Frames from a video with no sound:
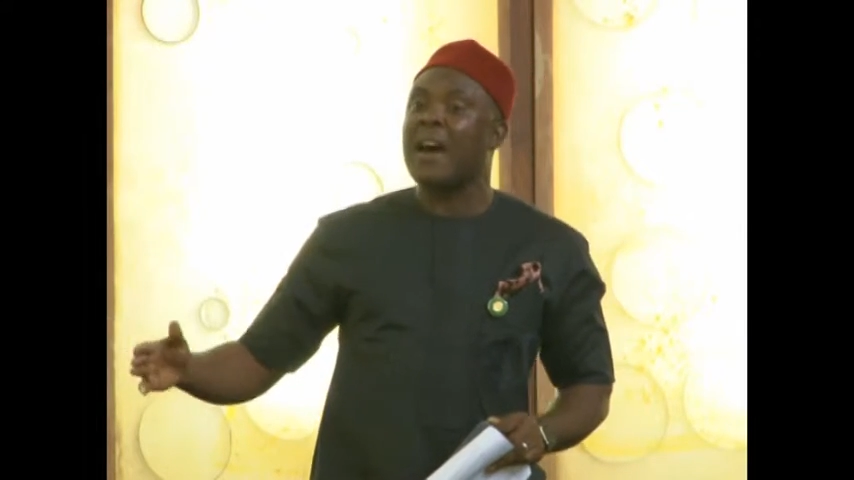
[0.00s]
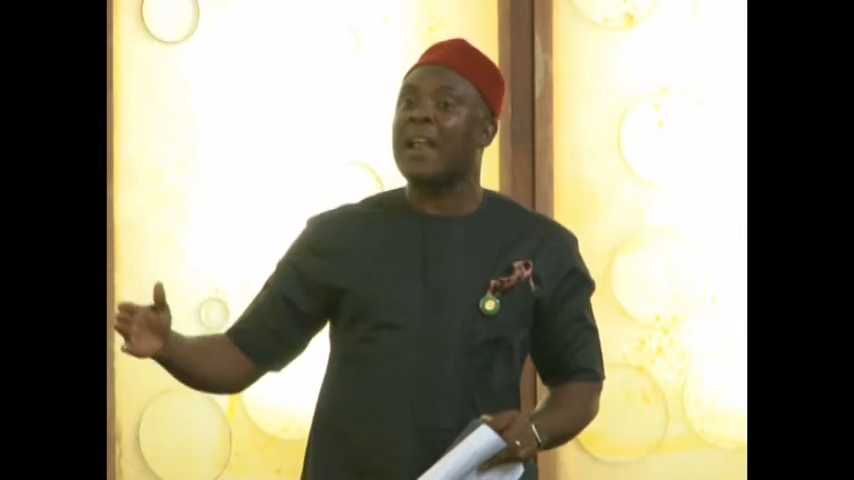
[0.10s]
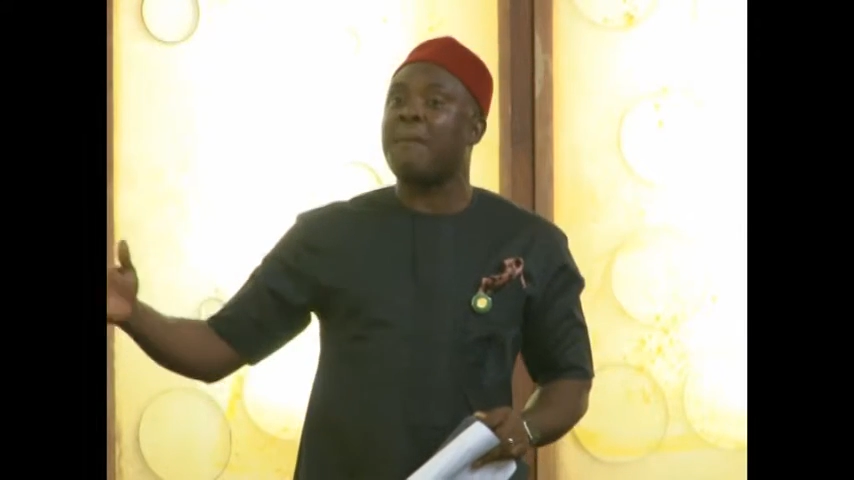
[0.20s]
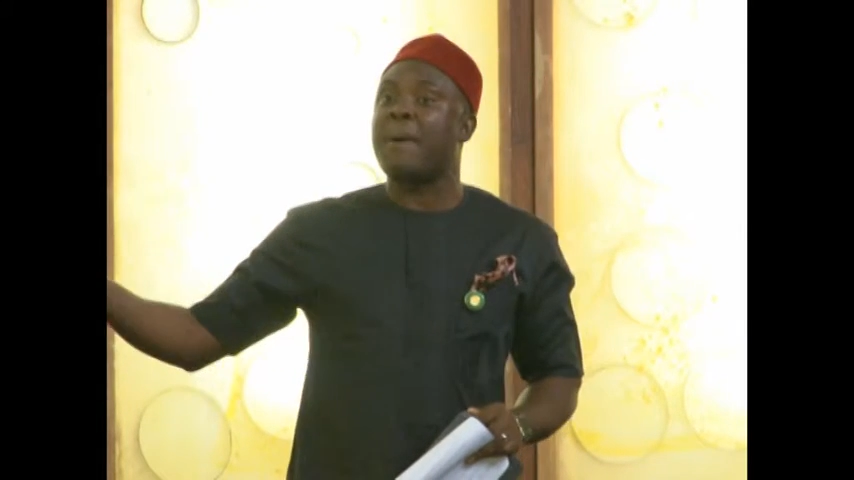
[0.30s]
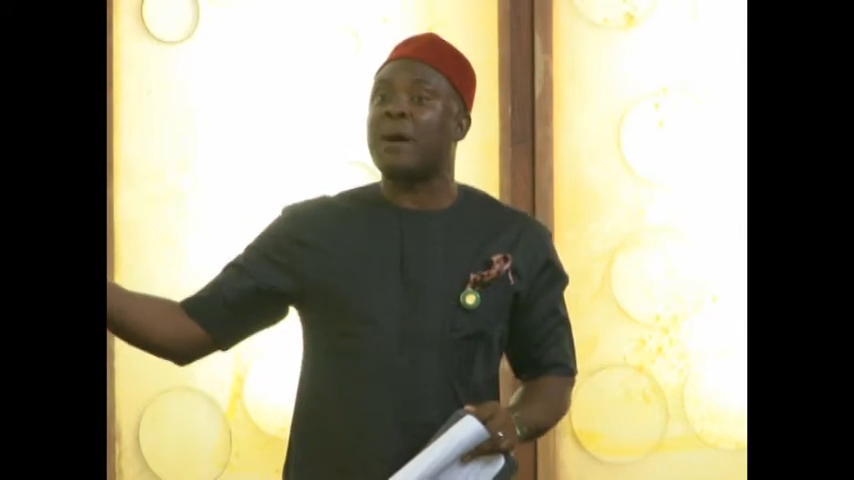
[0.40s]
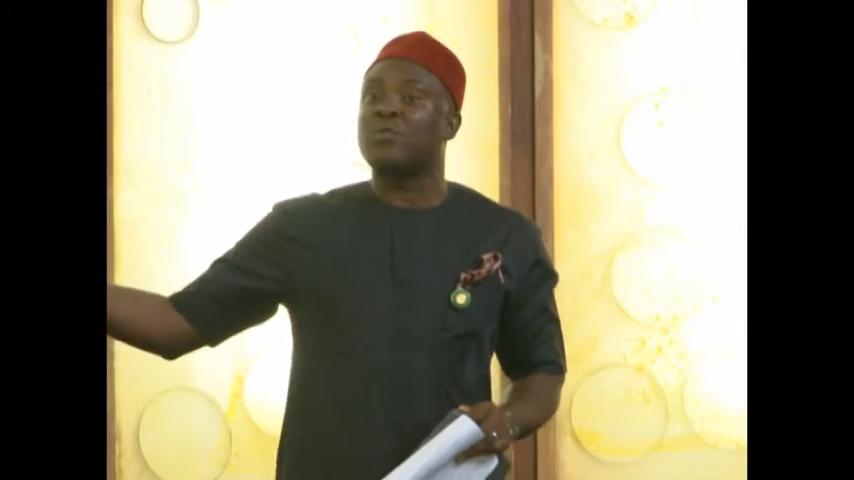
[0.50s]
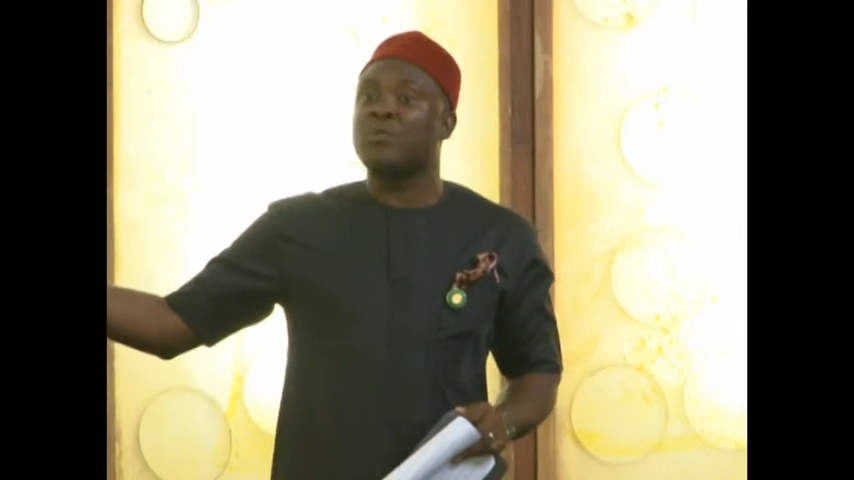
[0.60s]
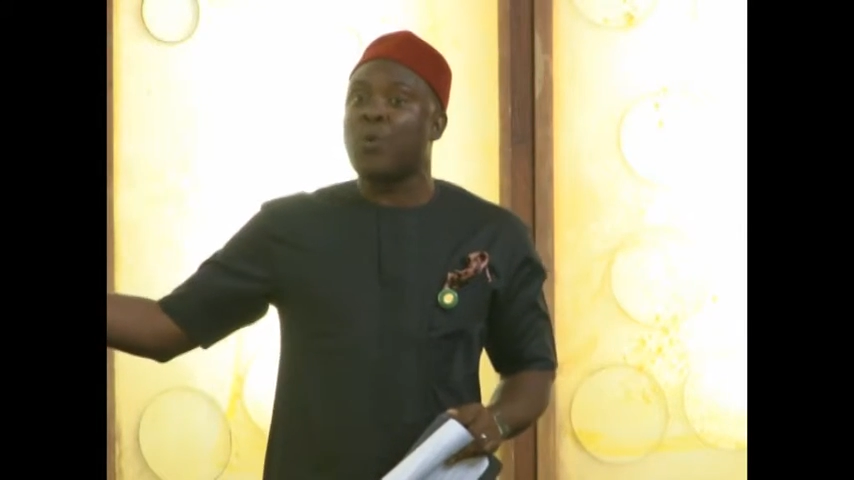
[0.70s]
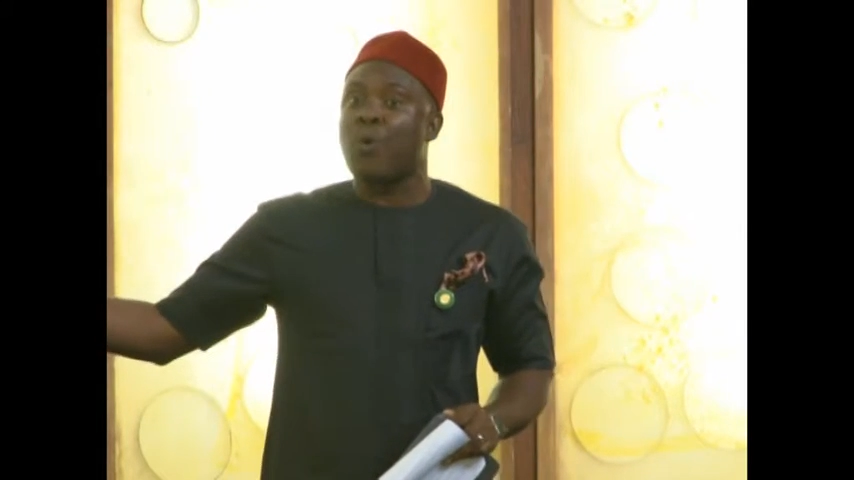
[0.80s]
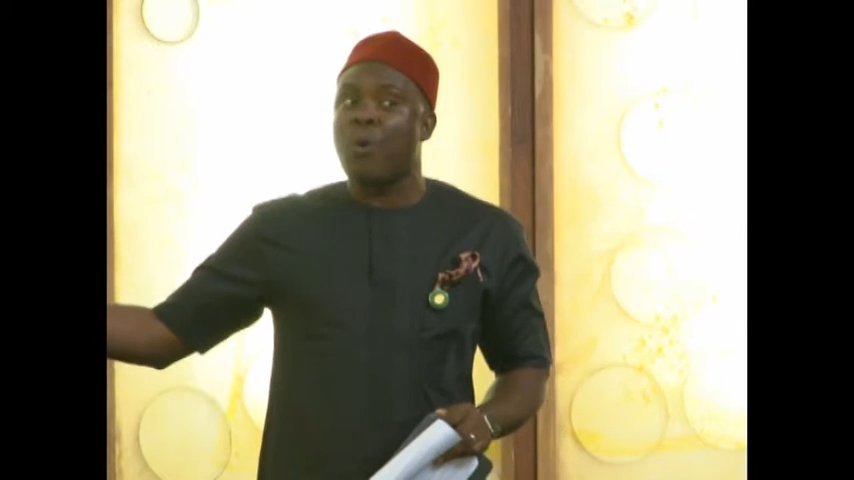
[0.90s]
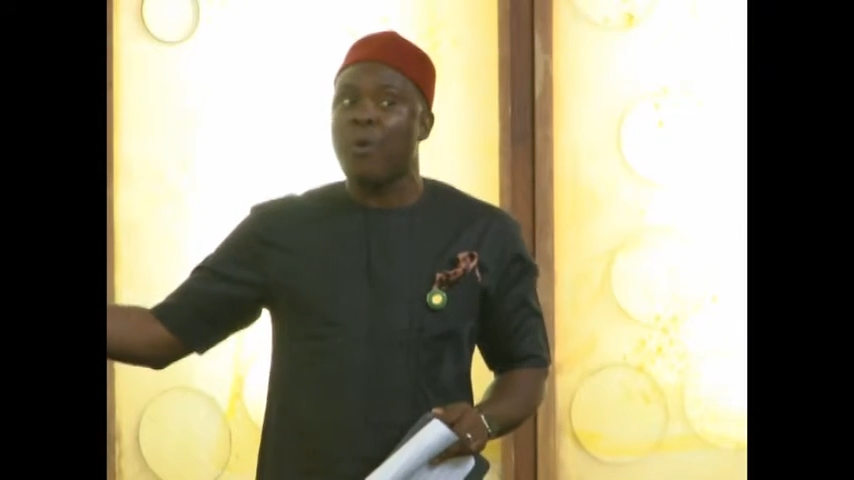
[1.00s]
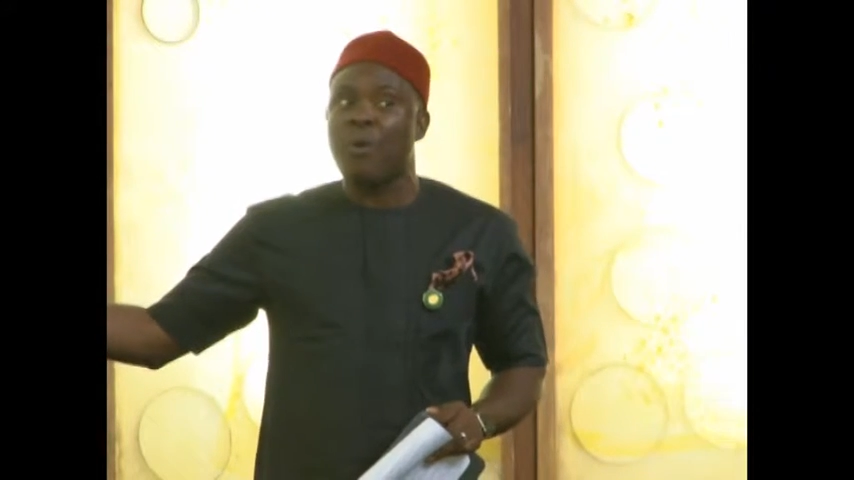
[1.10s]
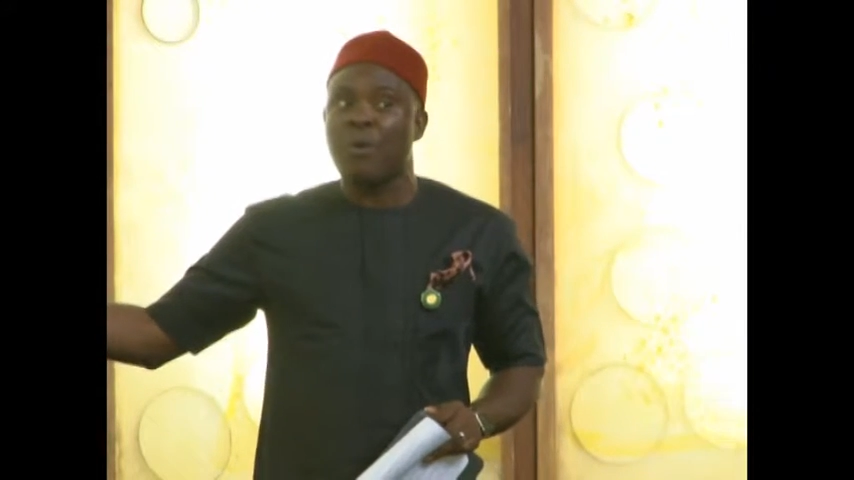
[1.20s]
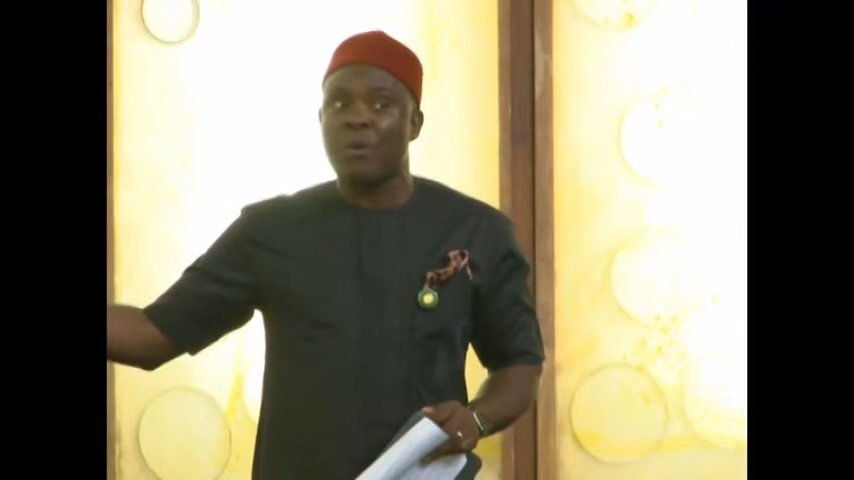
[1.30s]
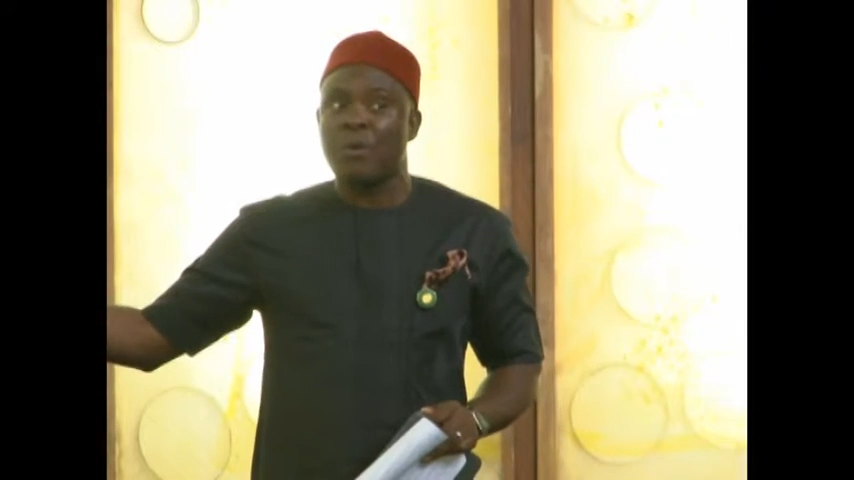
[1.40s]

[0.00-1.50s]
and about to go